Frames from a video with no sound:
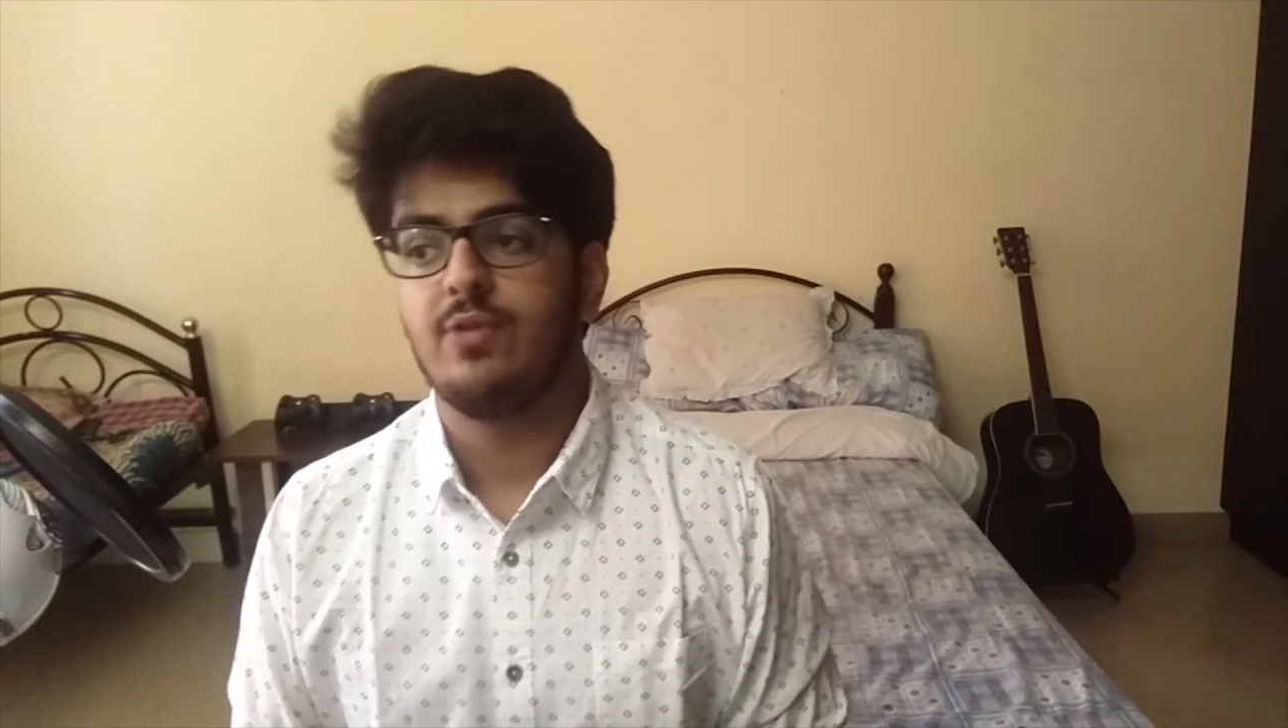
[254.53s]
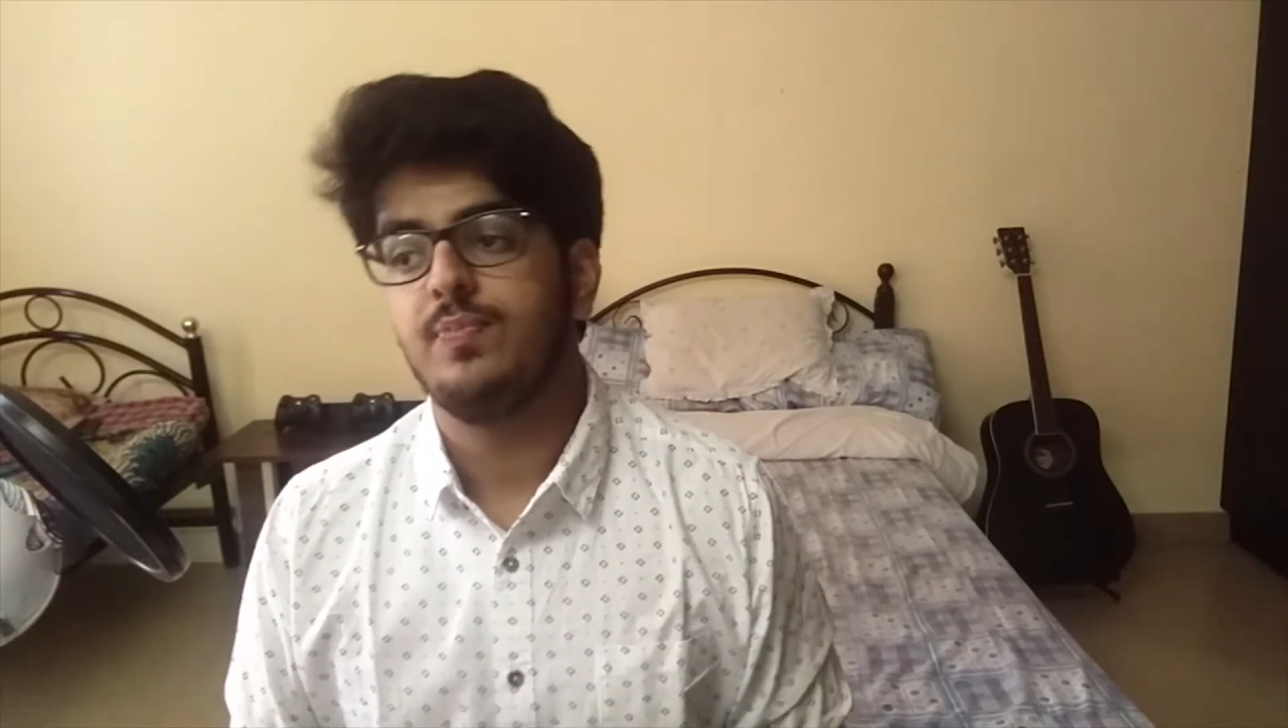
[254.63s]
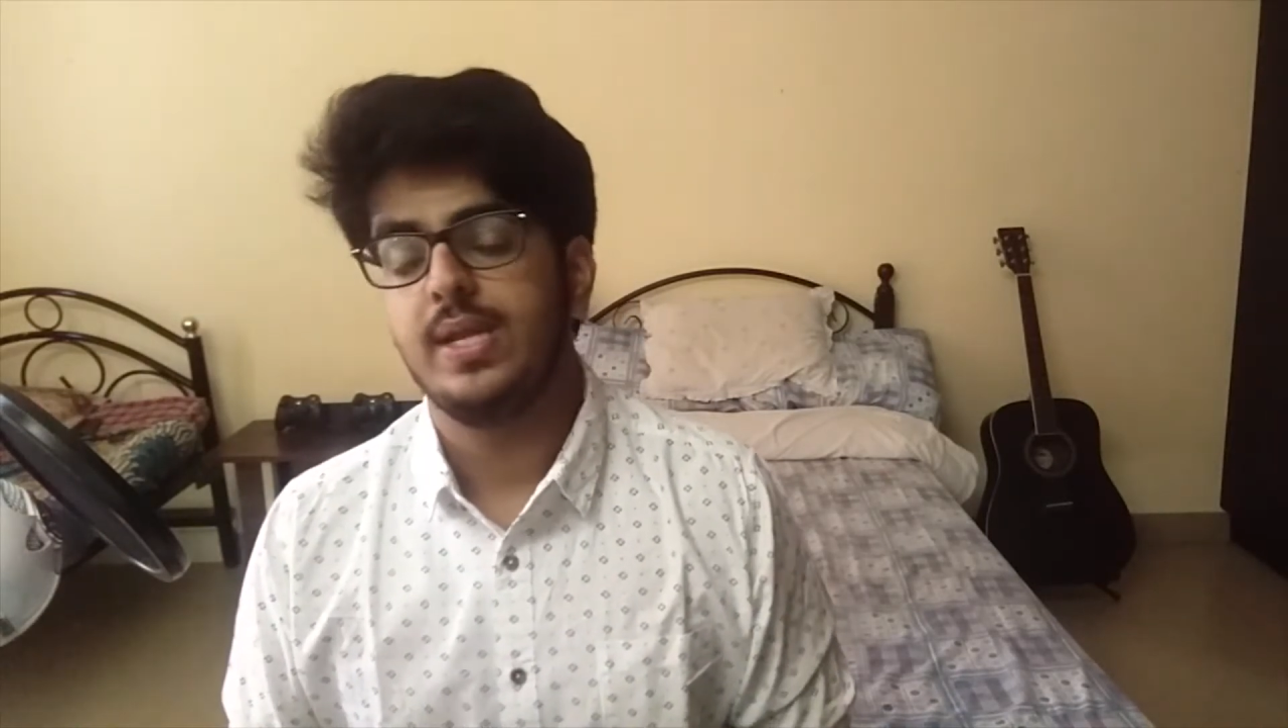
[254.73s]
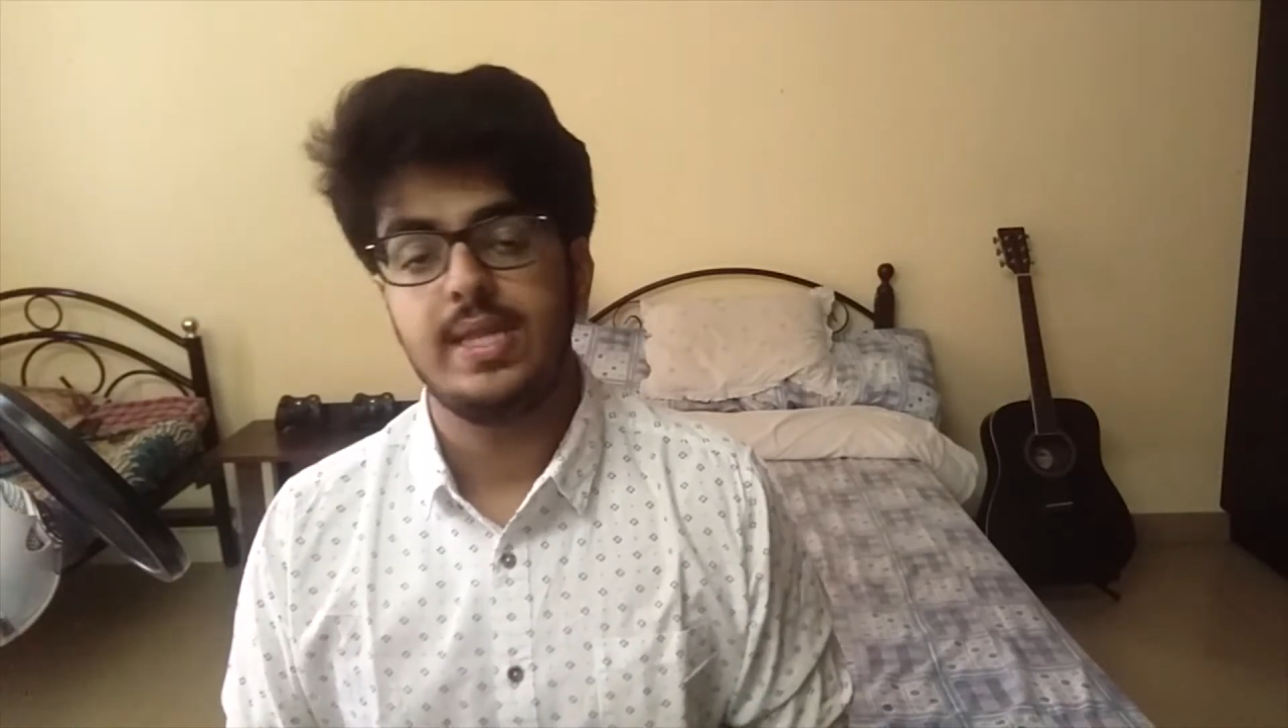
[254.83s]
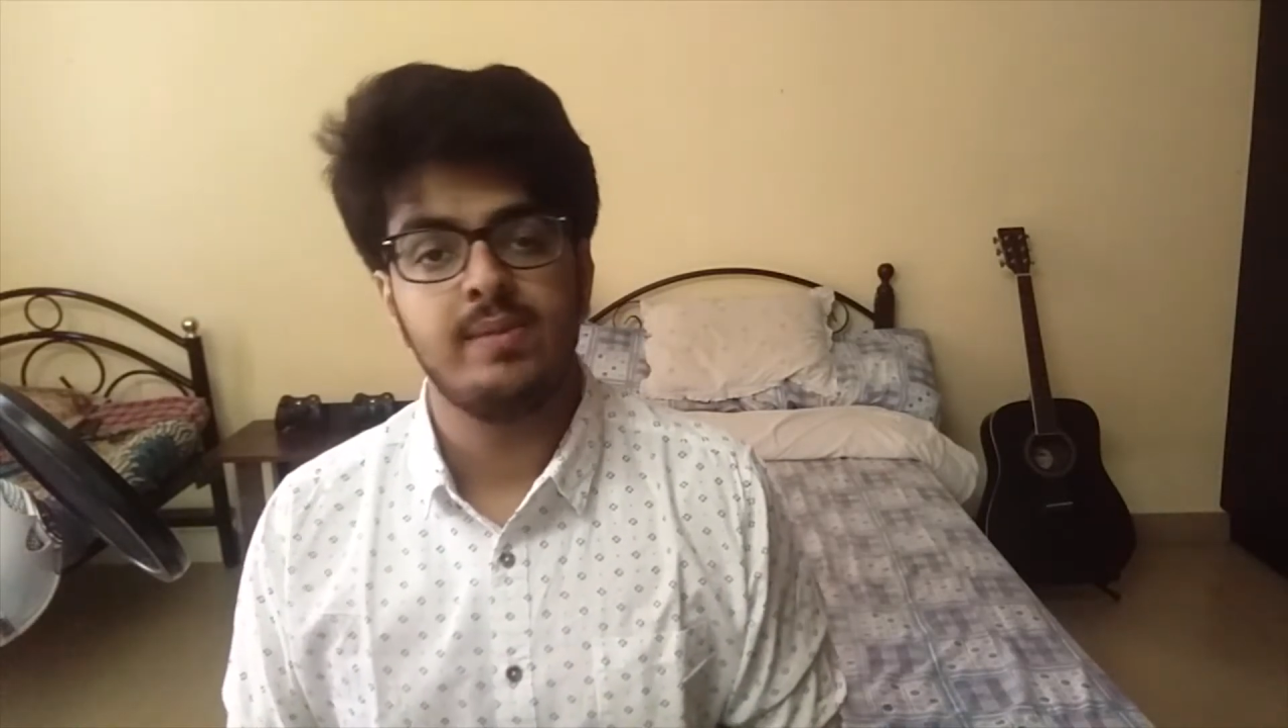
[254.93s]

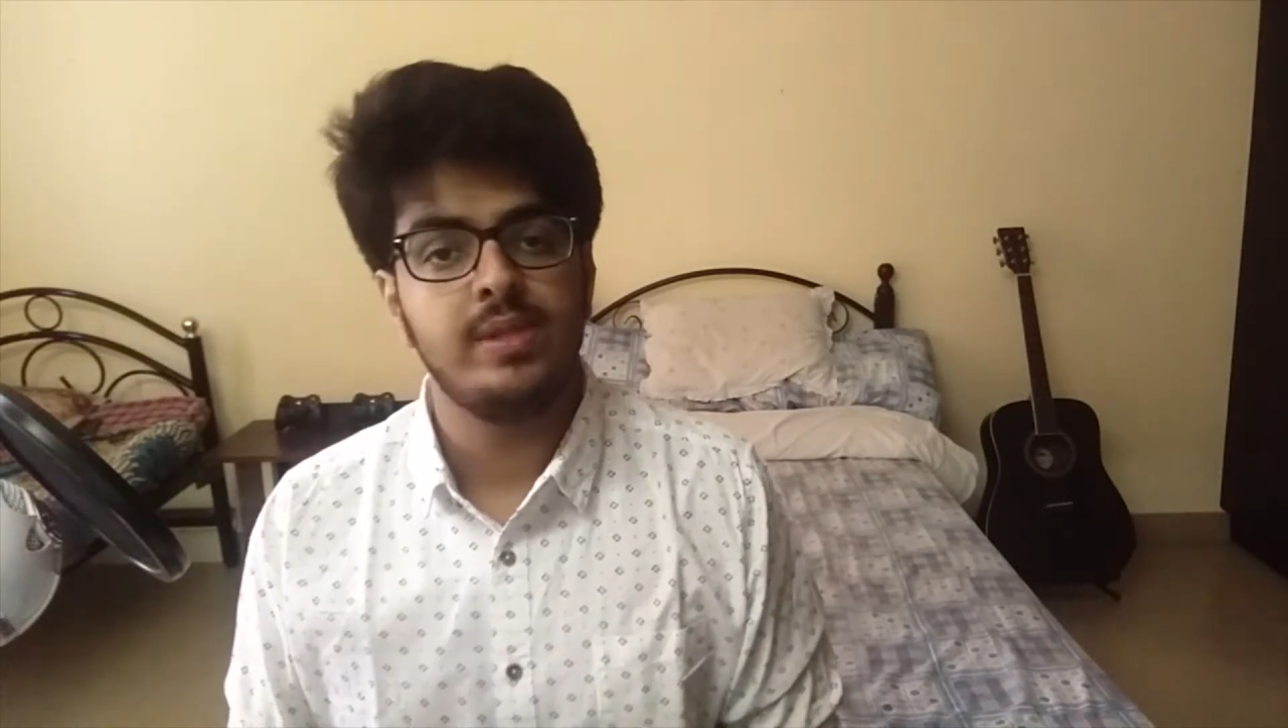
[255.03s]
have made